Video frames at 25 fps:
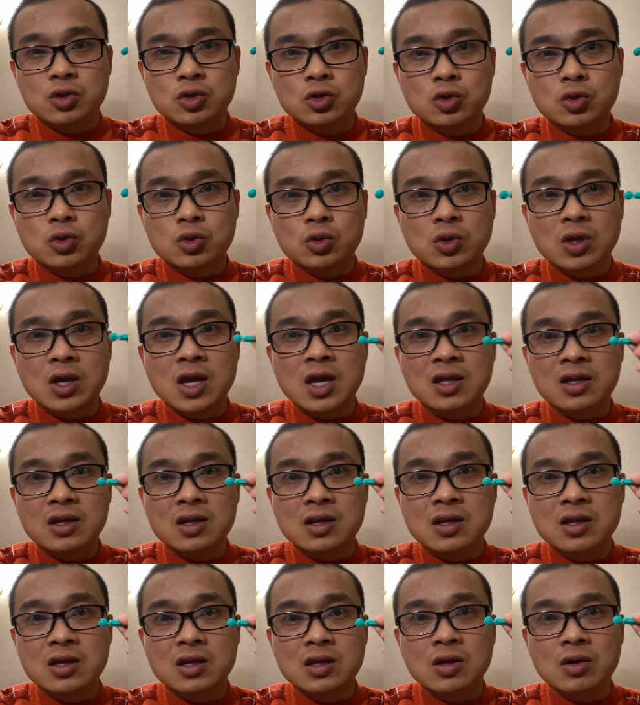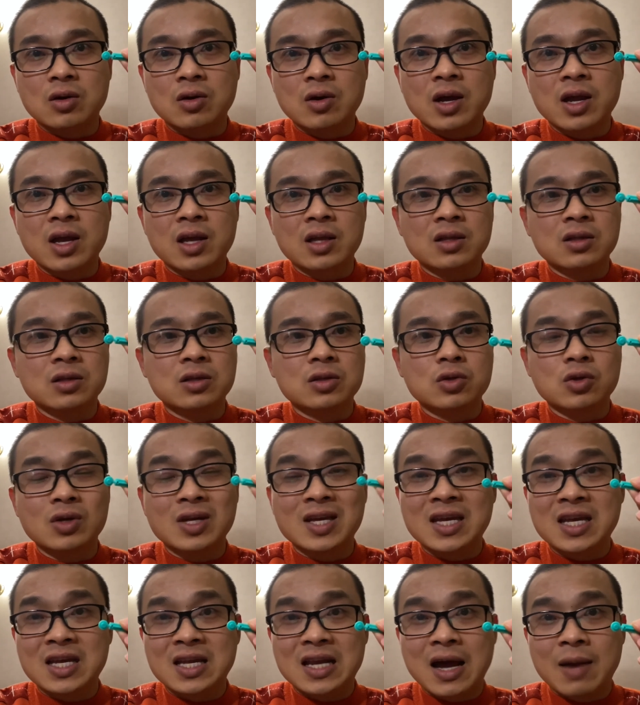get the needle and to
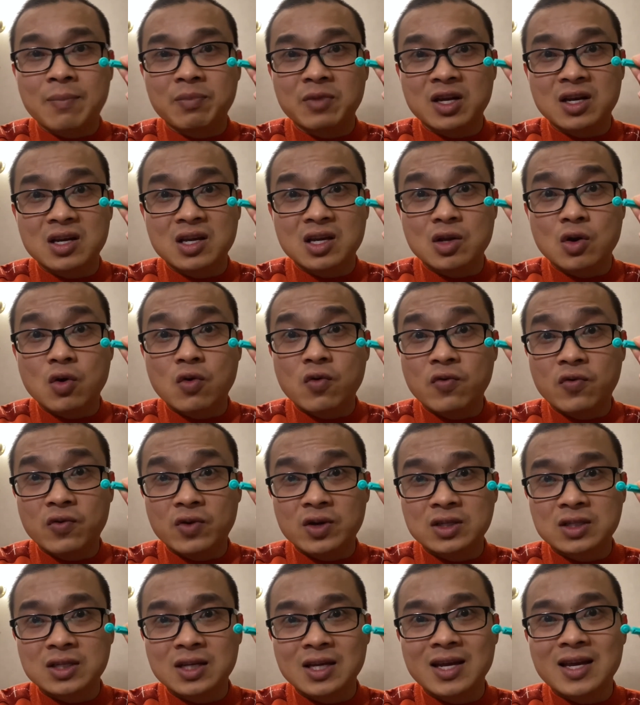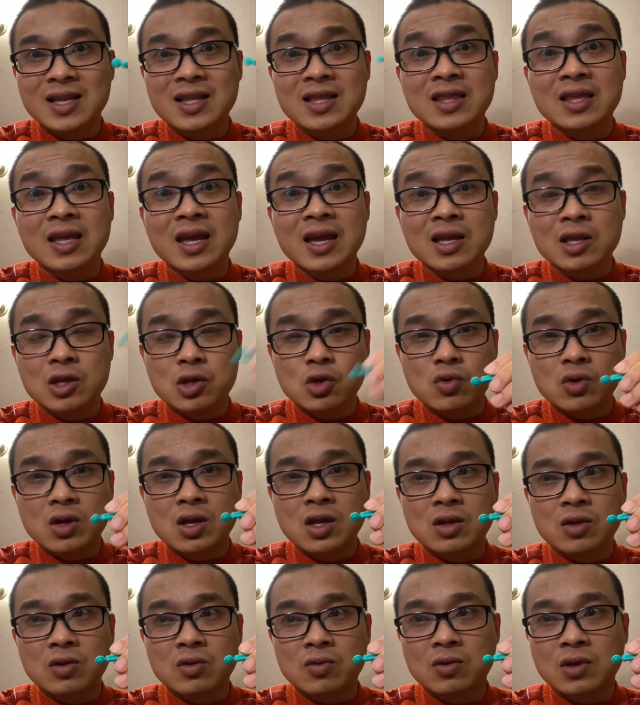heat up the needle first, and then you can
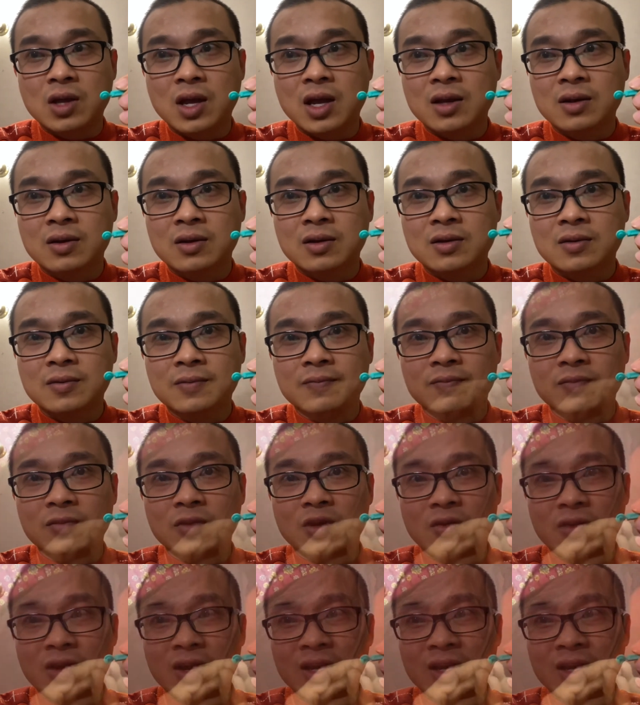do that, right?